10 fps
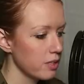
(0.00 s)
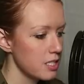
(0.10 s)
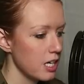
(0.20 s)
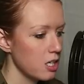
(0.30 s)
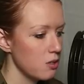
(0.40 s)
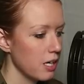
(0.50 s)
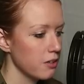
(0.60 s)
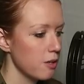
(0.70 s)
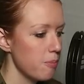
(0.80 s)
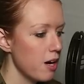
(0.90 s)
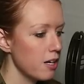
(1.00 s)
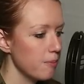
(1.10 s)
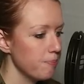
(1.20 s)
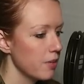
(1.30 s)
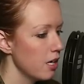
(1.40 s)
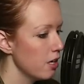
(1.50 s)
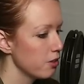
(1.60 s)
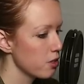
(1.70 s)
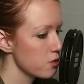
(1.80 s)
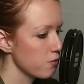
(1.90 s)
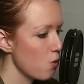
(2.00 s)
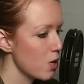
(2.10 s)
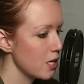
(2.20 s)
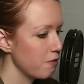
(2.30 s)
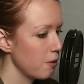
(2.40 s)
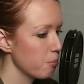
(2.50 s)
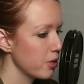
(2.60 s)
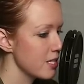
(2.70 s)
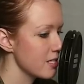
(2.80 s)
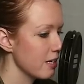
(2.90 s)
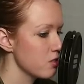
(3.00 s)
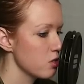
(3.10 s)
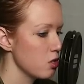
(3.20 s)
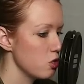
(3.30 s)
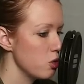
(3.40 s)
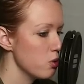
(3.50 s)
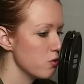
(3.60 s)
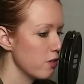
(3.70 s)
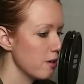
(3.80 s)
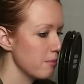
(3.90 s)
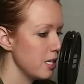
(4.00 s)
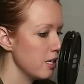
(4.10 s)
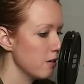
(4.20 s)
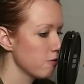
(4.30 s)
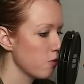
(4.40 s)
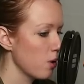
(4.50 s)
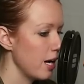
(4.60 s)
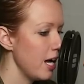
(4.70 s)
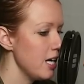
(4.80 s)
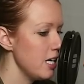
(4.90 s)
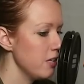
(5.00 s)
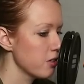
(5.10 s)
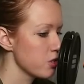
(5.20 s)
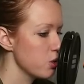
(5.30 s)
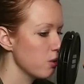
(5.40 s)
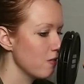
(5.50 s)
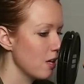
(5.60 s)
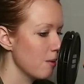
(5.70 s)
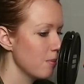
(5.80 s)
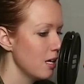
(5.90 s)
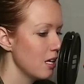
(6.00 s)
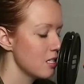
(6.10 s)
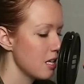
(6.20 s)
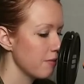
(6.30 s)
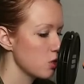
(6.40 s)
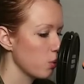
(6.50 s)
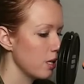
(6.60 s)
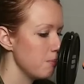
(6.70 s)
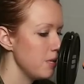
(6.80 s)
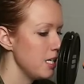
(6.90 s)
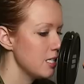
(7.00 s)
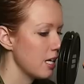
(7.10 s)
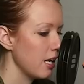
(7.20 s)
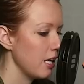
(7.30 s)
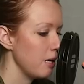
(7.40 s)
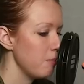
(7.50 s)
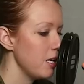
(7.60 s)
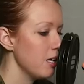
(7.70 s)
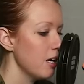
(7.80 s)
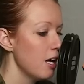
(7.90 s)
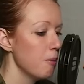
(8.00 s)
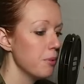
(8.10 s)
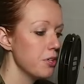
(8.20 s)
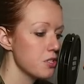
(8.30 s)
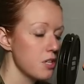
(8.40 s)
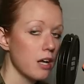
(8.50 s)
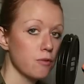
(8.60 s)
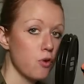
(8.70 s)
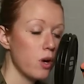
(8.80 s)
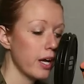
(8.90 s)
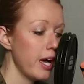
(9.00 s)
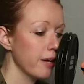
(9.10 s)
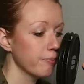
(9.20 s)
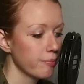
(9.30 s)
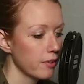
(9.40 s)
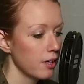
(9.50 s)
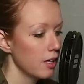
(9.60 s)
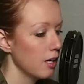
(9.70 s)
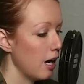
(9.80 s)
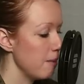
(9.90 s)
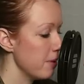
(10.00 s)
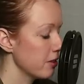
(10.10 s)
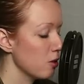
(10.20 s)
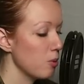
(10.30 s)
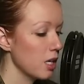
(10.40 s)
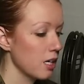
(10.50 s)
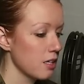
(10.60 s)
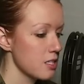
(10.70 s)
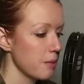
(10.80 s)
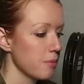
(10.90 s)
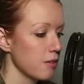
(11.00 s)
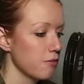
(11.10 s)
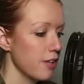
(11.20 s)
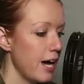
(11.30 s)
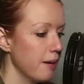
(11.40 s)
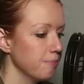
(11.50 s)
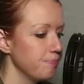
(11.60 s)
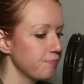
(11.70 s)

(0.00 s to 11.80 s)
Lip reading: will take you down to the bottom. There's four different presets to choose from here. 480, there's two of them, 720p, 1080p, but there's not a 4K. I bet they're working on something for that.